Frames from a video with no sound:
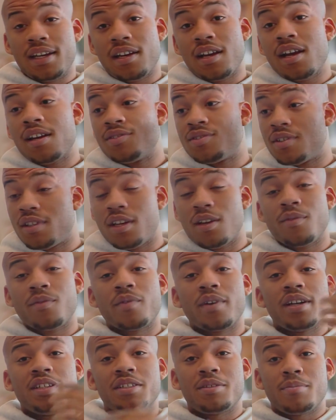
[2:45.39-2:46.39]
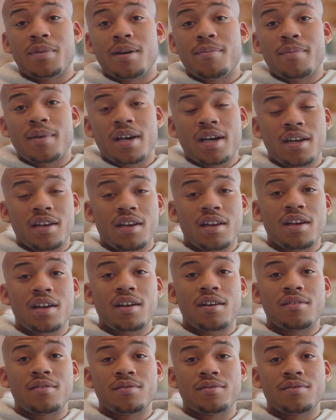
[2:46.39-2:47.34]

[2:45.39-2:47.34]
nah, it's still fresh in my mind now.